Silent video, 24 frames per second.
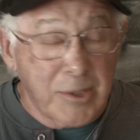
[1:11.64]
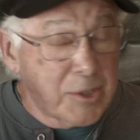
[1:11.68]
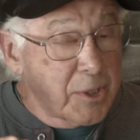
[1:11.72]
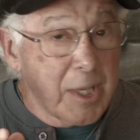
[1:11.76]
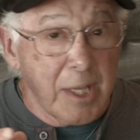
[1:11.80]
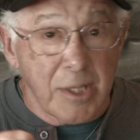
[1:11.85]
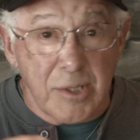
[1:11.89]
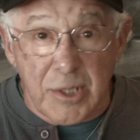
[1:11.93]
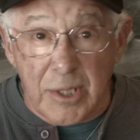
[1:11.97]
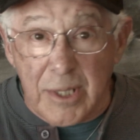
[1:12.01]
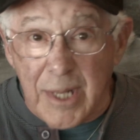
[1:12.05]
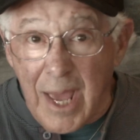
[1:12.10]
she
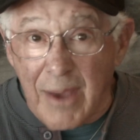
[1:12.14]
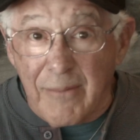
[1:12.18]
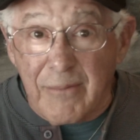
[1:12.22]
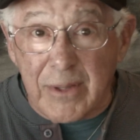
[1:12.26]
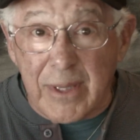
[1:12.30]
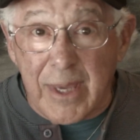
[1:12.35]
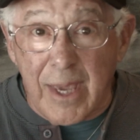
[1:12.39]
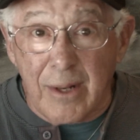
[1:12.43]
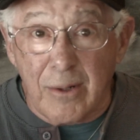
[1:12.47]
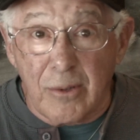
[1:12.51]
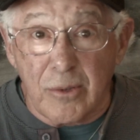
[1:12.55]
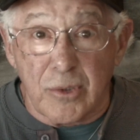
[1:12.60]
gets a
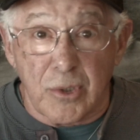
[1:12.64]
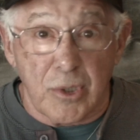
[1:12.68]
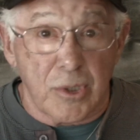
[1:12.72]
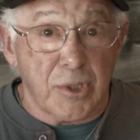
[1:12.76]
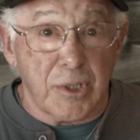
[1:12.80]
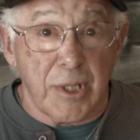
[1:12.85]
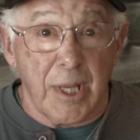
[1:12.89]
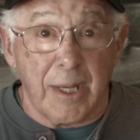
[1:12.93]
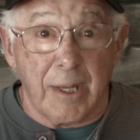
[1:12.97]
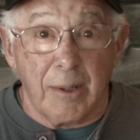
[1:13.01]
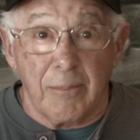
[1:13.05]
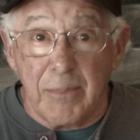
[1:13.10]
navigator,
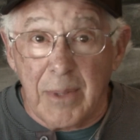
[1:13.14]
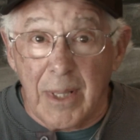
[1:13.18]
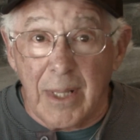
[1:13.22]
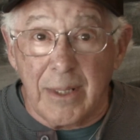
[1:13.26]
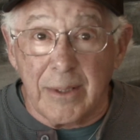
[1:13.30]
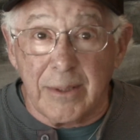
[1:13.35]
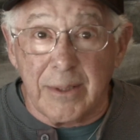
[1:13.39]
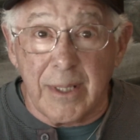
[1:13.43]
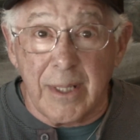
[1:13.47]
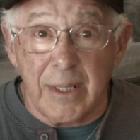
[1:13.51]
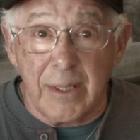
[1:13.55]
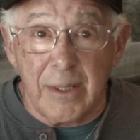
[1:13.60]
just like
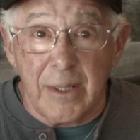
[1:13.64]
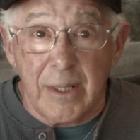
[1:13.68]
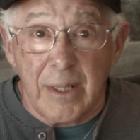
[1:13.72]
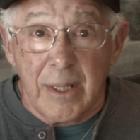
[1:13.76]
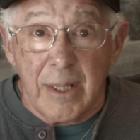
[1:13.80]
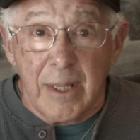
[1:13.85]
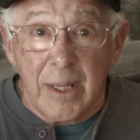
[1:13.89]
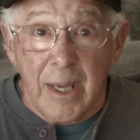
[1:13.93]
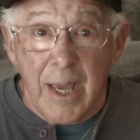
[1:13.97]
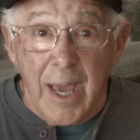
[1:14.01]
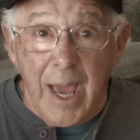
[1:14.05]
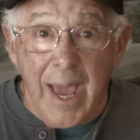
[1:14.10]
Amelia did,
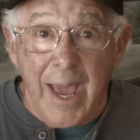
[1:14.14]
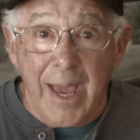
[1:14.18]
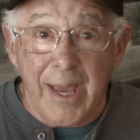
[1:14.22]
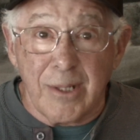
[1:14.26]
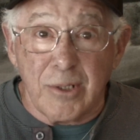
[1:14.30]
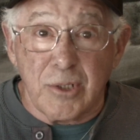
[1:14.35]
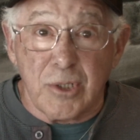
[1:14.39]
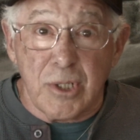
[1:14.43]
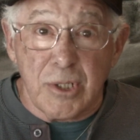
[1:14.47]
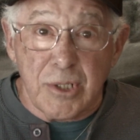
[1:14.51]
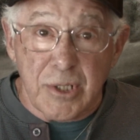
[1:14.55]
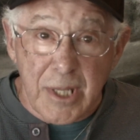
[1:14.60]

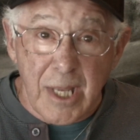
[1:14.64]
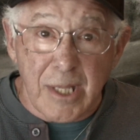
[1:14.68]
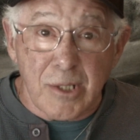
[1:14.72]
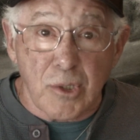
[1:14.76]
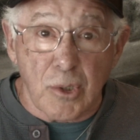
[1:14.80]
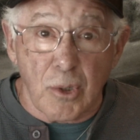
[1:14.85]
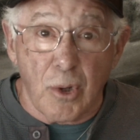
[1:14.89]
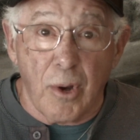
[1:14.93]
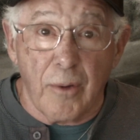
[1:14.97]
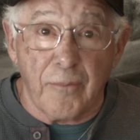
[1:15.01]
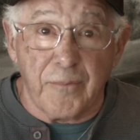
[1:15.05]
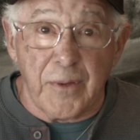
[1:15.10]
and she sets
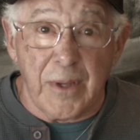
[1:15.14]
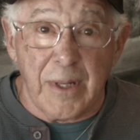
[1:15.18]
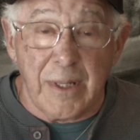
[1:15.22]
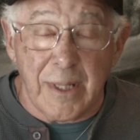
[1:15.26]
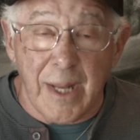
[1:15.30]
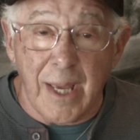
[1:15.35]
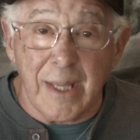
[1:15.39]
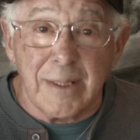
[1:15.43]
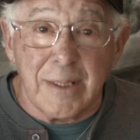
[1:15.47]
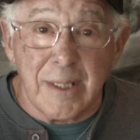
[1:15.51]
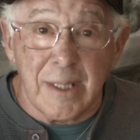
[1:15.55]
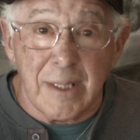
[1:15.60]
off in
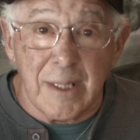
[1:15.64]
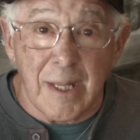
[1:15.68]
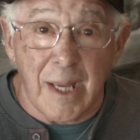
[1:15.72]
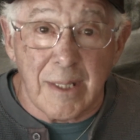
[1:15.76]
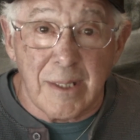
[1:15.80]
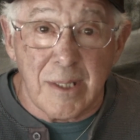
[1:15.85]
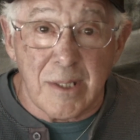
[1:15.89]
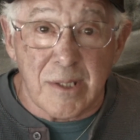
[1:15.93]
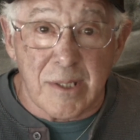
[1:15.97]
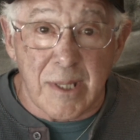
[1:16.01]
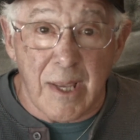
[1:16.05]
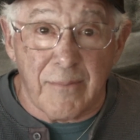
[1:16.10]

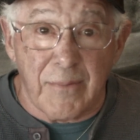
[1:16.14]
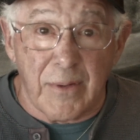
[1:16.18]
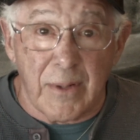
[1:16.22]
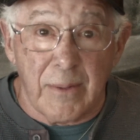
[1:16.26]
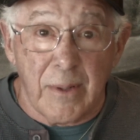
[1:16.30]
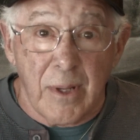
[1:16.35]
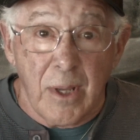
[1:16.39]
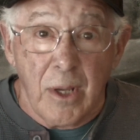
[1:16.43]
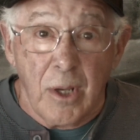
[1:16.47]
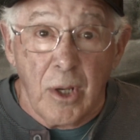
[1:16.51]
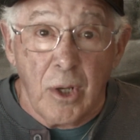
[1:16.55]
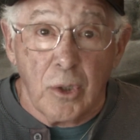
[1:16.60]
1997
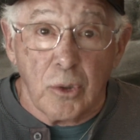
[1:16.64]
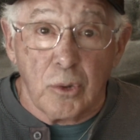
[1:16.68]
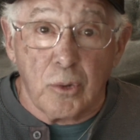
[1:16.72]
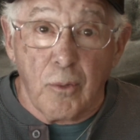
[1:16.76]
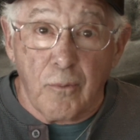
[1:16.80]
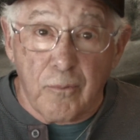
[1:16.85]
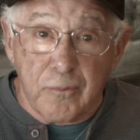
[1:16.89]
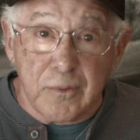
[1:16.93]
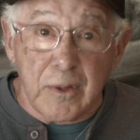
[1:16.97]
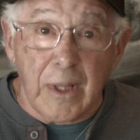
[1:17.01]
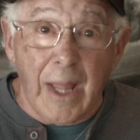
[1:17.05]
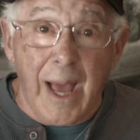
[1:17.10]
to
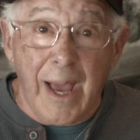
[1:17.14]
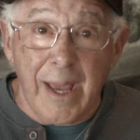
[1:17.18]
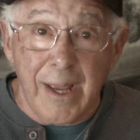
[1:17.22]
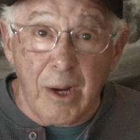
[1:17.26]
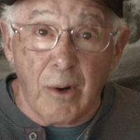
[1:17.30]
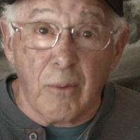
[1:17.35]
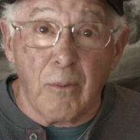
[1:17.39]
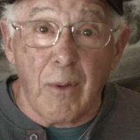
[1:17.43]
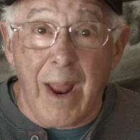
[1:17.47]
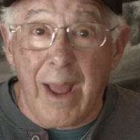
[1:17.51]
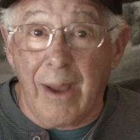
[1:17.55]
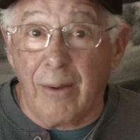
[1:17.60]
fly
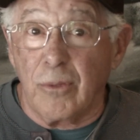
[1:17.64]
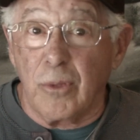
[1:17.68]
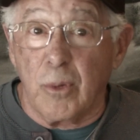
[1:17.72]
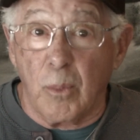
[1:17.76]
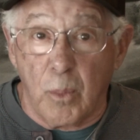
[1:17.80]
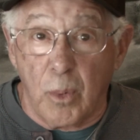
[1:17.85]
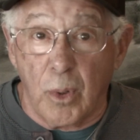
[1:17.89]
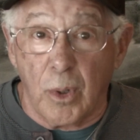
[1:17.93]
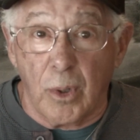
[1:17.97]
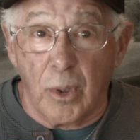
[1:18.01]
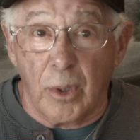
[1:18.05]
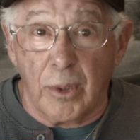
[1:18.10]
around the
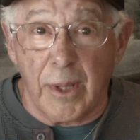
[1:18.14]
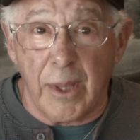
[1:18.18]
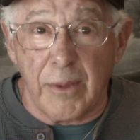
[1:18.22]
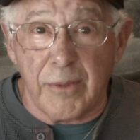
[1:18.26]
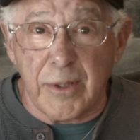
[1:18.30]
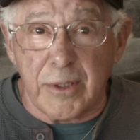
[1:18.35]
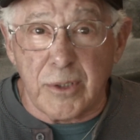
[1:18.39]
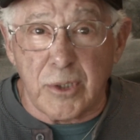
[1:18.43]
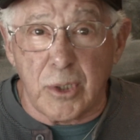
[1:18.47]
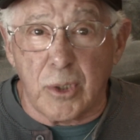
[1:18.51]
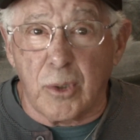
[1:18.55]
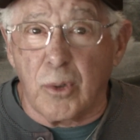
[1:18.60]
world. I
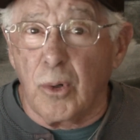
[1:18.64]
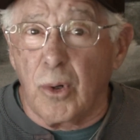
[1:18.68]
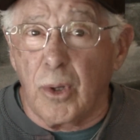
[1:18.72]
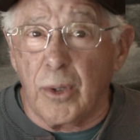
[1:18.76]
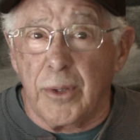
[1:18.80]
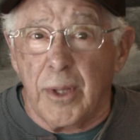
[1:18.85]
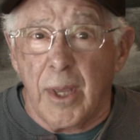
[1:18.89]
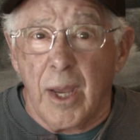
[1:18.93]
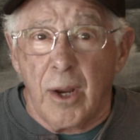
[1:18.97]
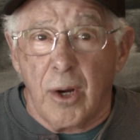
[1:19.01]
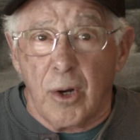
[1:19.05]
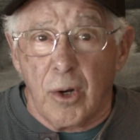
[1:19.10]
think she
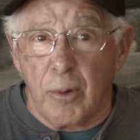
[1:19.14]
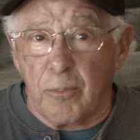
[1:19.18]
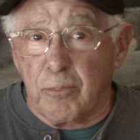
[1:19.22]
called her